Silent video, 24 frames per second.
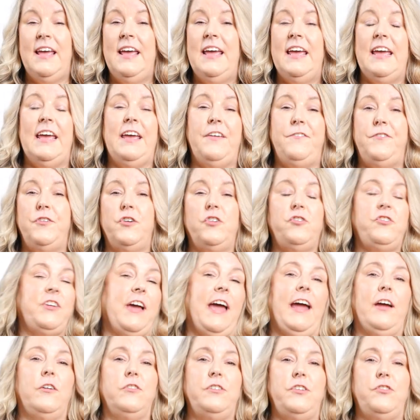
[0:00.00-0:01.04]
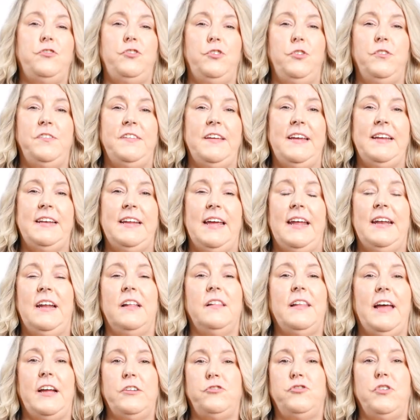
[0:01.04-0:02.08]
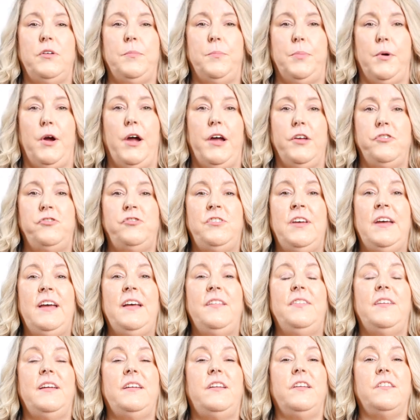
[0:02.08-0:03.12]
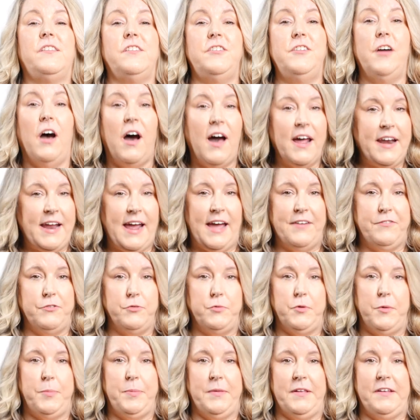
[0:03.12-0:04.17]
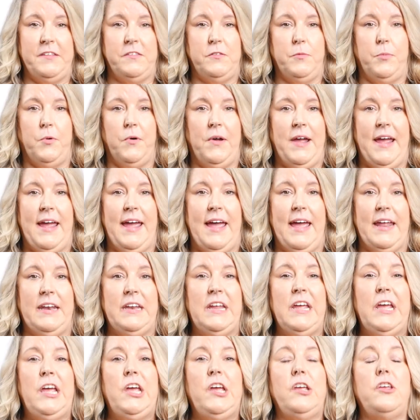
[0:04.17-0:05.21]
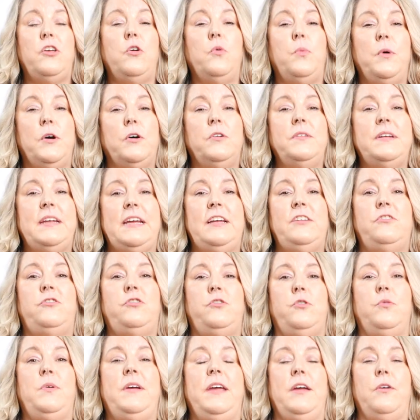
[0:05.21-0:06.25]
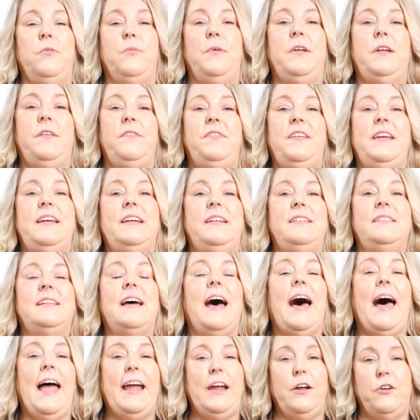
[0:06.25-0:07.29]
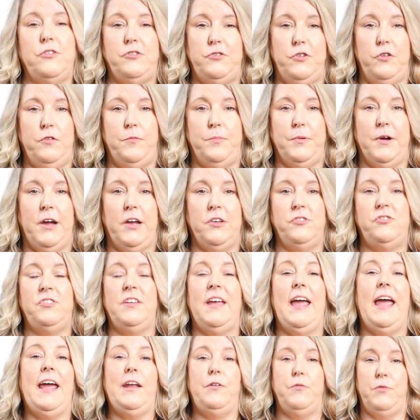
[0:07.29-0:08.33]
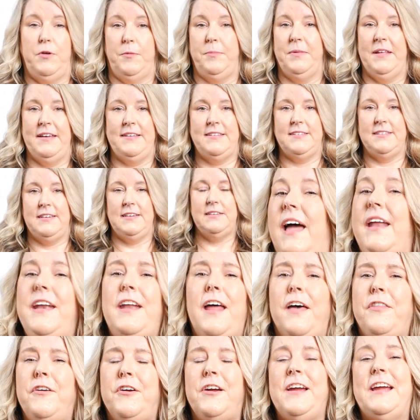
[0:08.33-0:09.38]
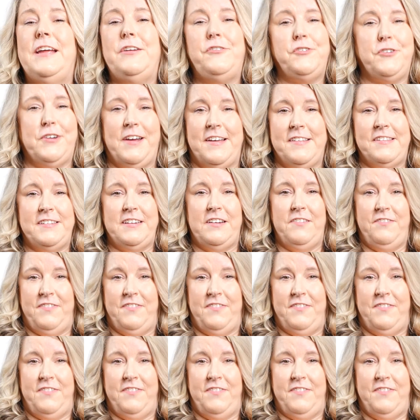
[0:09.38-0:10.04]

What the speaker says: If your child is using an electric brush that does not have a replaceable head, you will need to get rid of the entire toothbrush and replace it. Another interesting